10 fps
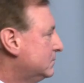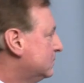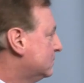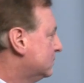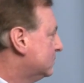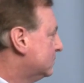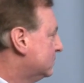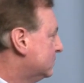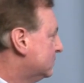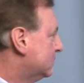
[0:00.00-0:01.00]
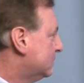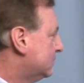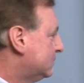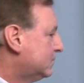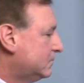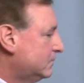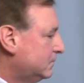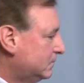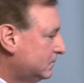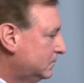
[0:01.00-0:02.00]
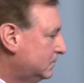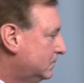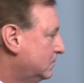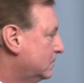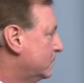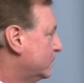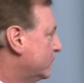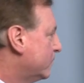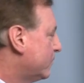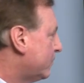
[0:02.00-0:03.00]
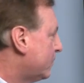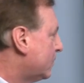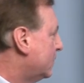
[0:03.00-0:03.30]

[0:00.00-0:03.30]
(not speaking)